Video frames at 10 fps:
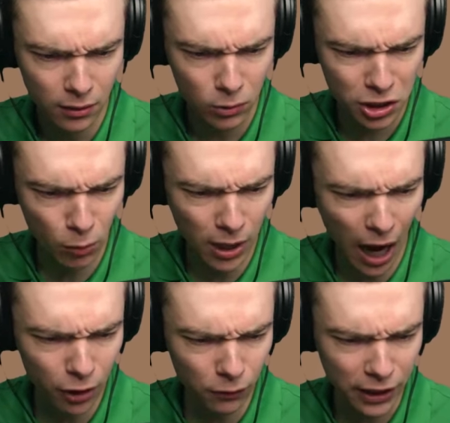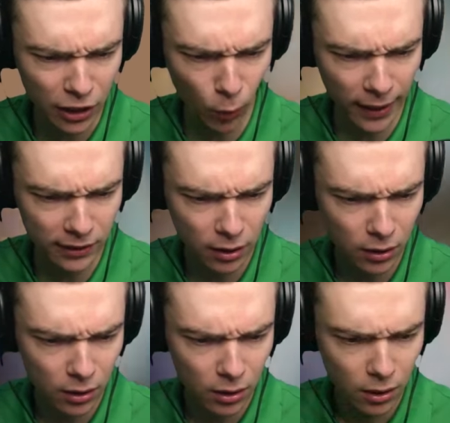What's going on over here? No, wait.
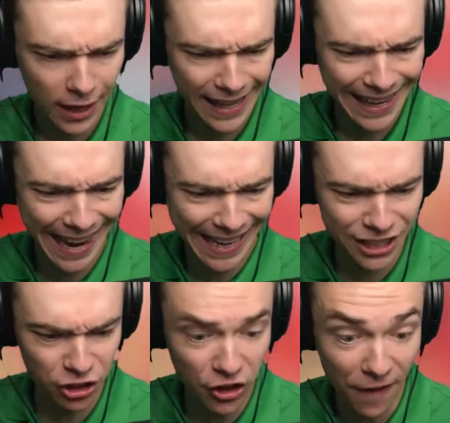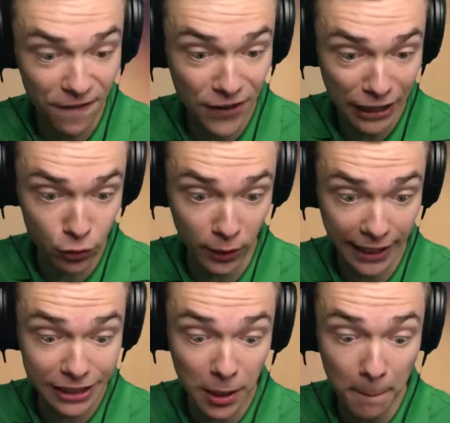Election victory.
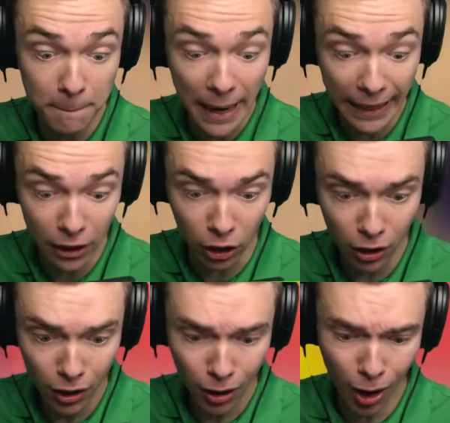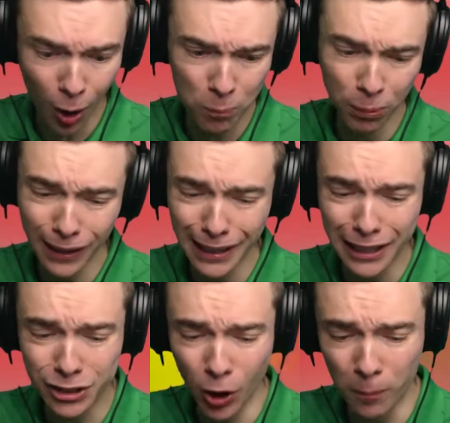It's the mayor. Oh,
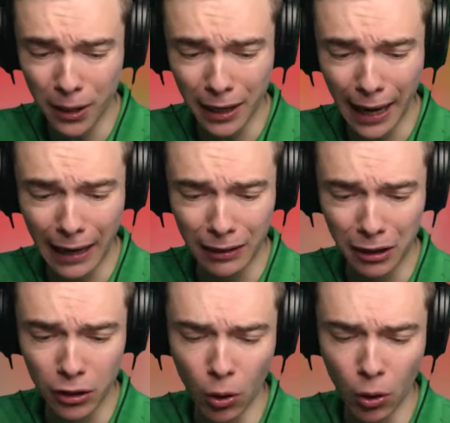please don't be an alien.